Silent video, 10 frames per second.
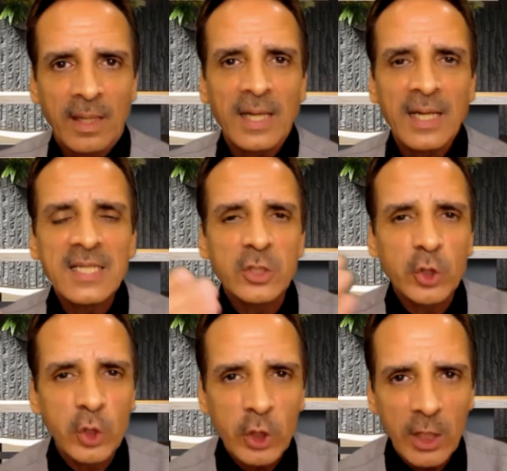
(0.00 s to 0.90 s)
It is
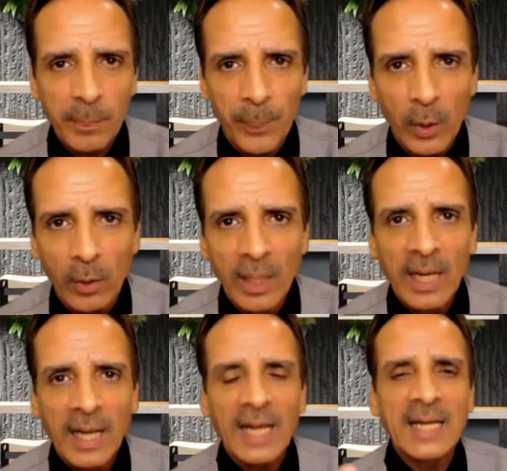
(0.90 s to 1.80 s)
cheaper
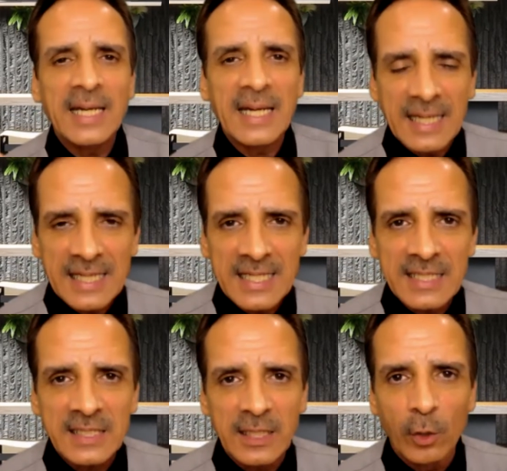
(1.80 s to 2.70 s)
and
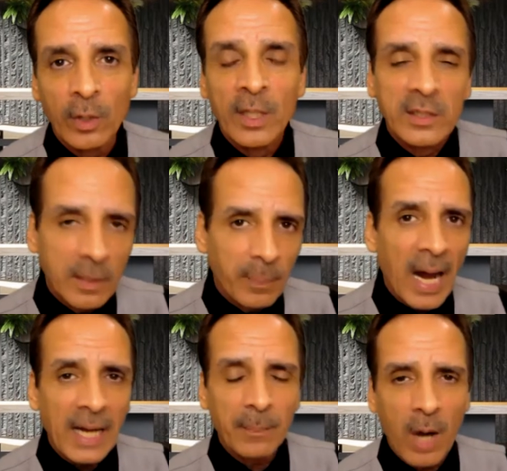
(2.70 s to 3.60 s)
easier to
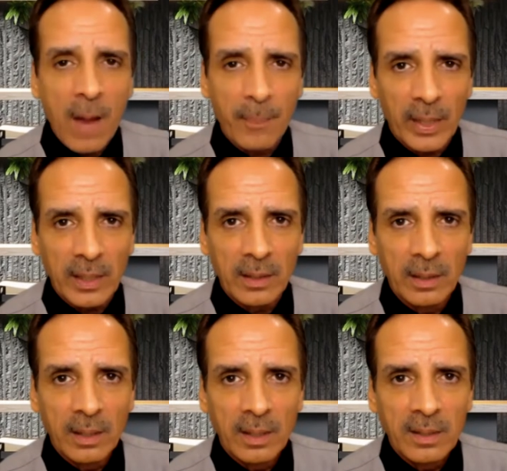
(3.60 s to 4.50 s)
buy a property
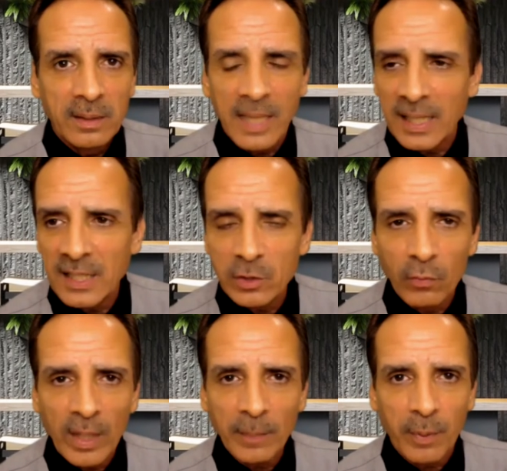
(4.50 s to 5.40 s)
than it is to
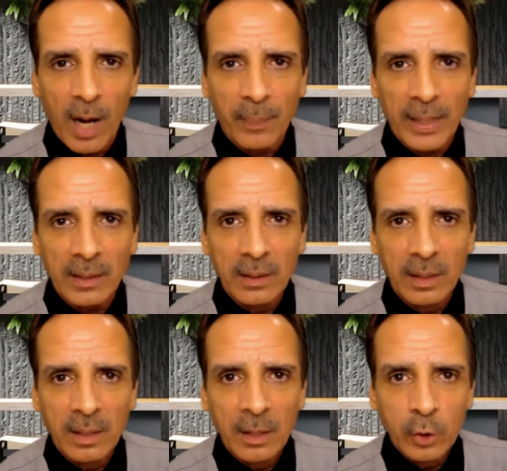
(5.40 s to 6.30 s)
rent a property.
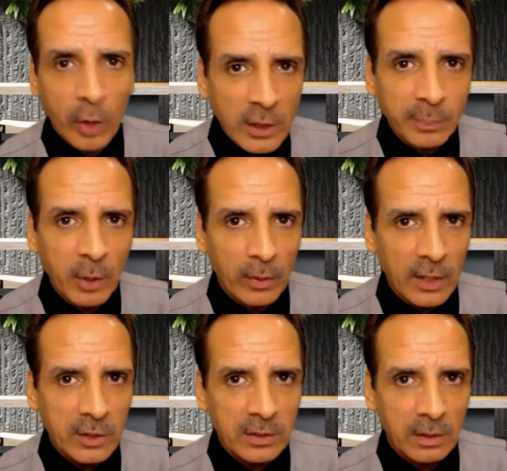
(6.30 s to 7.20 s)
Trust me on
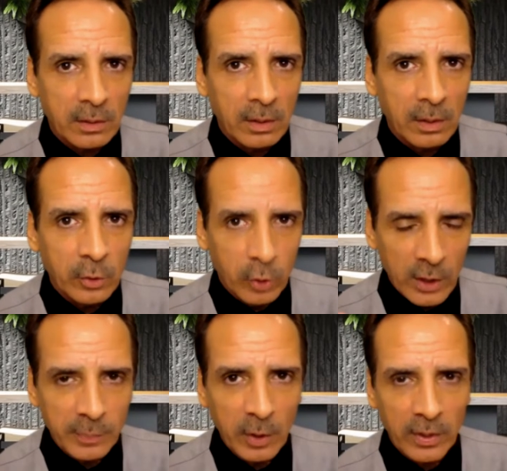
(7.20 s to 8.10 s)
this.
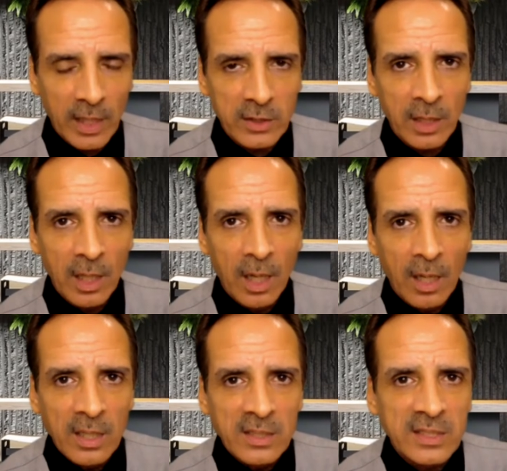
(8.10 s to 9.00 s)
Trust me on this.
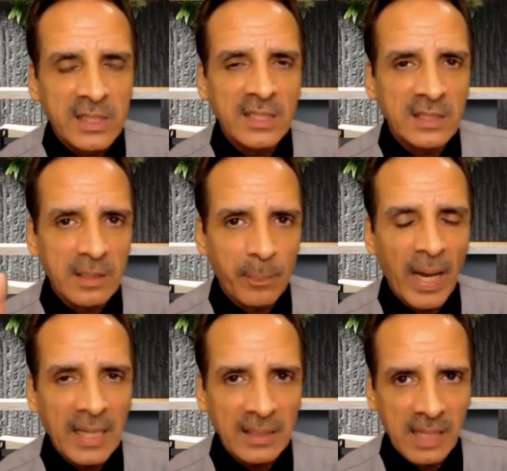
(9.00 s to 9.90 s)
Since the
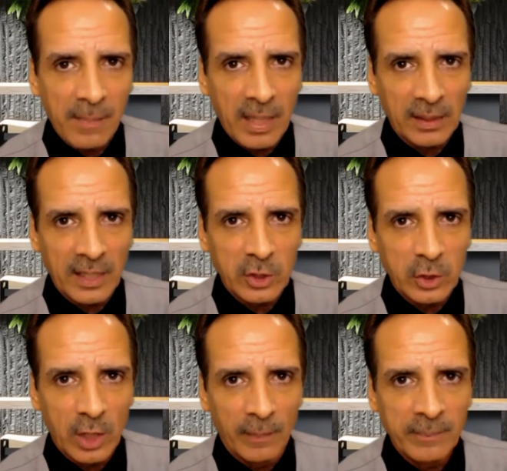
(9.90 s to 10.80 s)
pandemic, ladies
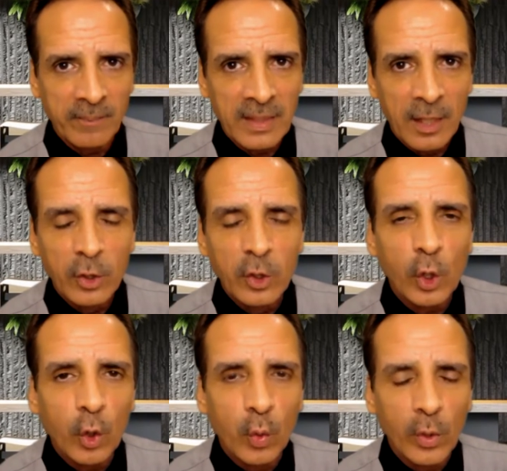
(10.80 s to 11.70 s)
and gentlemen,
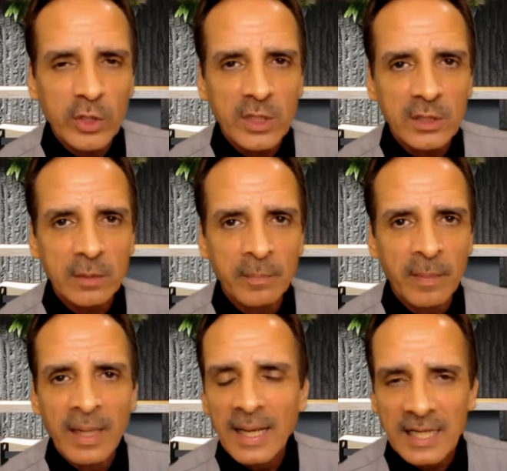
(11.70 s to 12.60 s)
the court
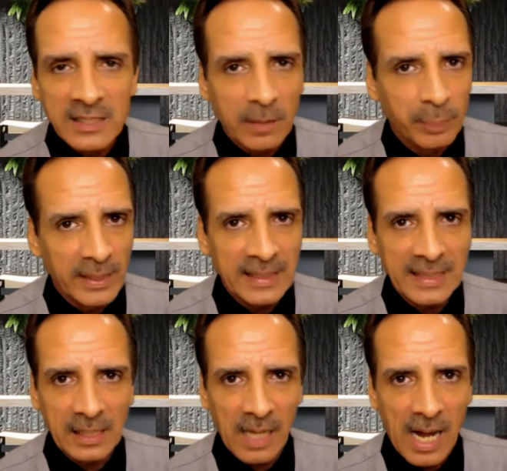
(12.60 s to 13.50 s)
system is
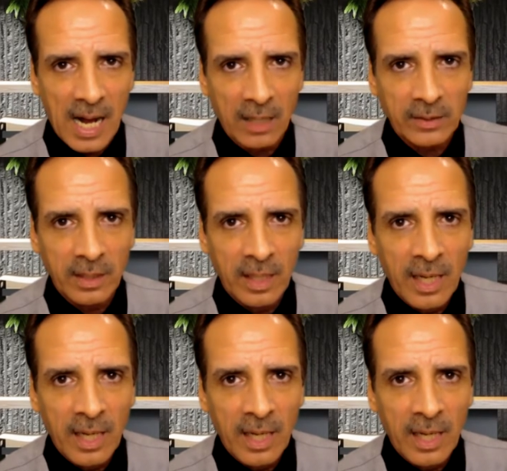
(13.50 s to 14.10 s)
completely clogged.